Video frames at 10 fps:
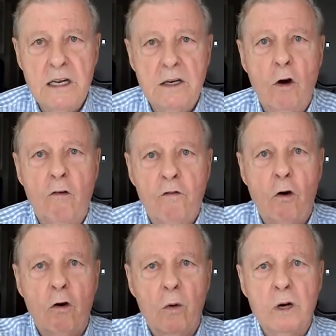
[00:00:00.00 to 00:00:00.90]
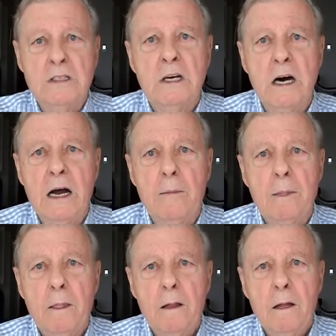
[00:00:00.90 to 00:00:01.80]
They didn't all fall at one time.
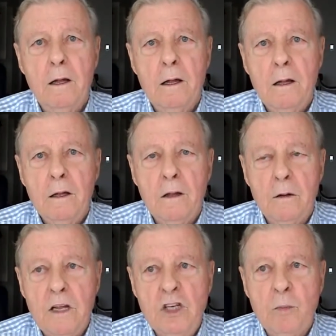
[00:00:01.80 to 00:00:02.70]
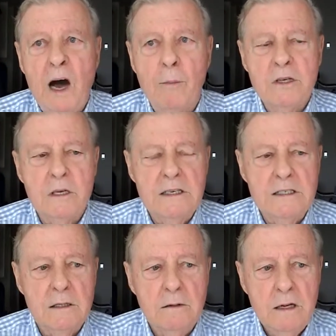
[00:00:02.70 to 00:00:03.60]
Okay that each bomb is,
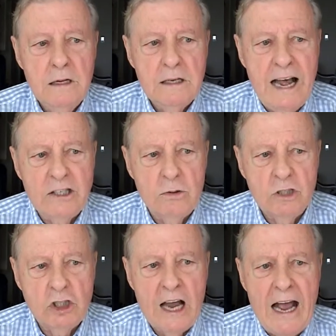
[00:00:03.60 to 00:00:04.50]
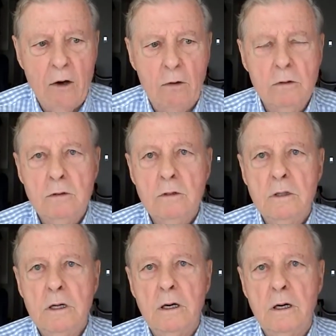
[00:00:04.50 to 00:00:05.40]
is a, attached to a shackle
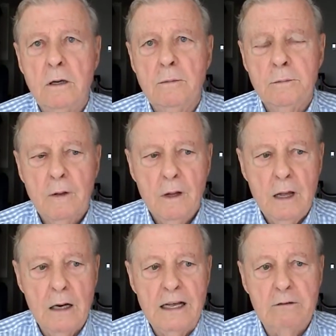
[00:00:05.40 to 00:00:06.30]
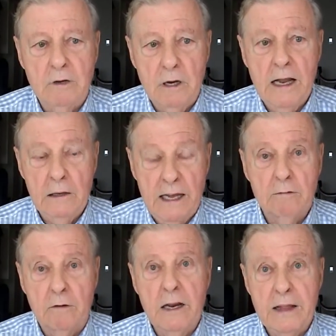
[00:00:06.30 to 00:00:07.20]
uh, electric,
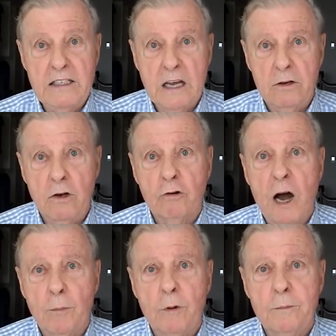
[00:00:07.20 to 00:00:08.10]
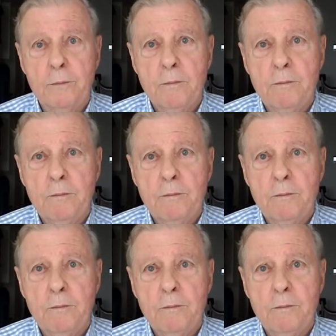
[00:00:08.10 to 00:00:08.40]
electrically. That's how you drop them.